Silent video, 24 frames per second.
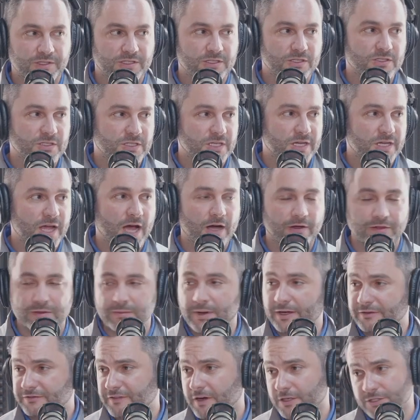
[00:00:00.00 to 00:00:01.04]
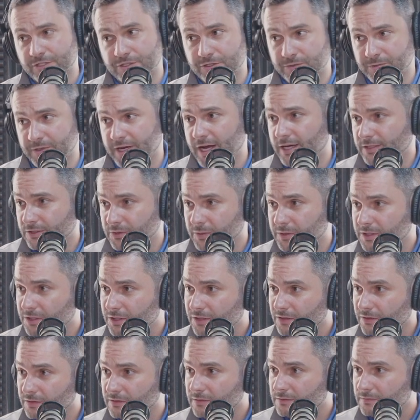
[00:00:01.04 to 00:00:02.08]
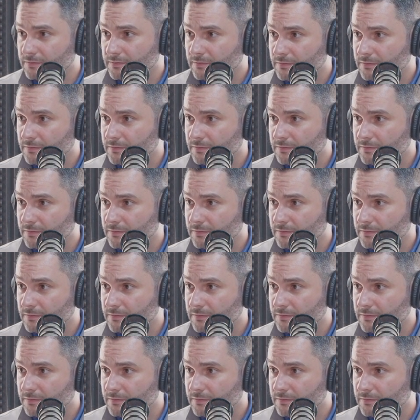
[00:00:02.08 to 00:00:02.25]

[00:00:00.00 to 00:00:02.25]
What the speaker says: be interesting to see how the manufacturers react to it too.